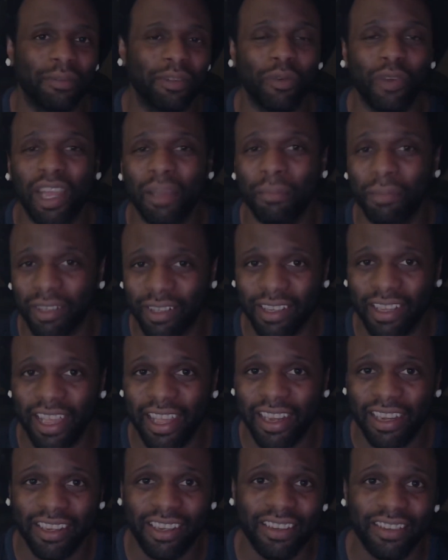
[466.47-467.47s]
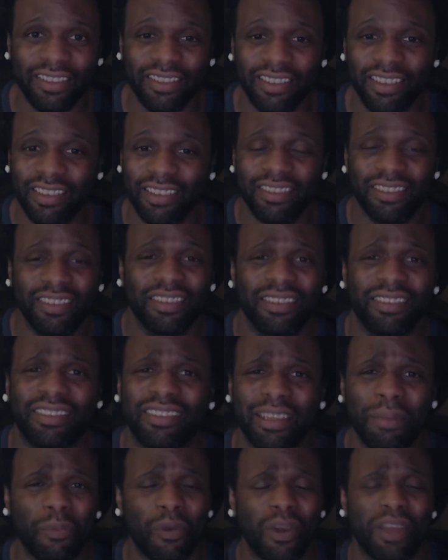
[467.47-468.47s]
but the way I'm looking at it is it's a
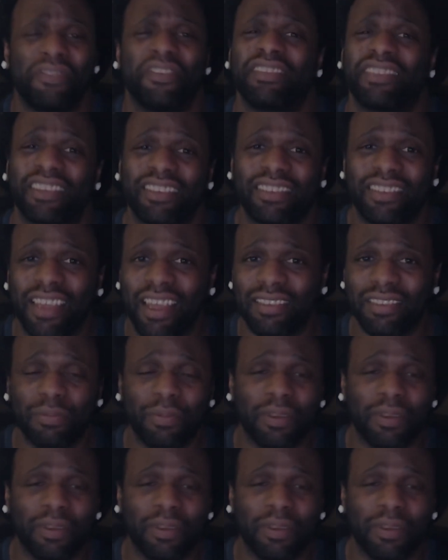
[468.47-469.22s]
somewhat of a success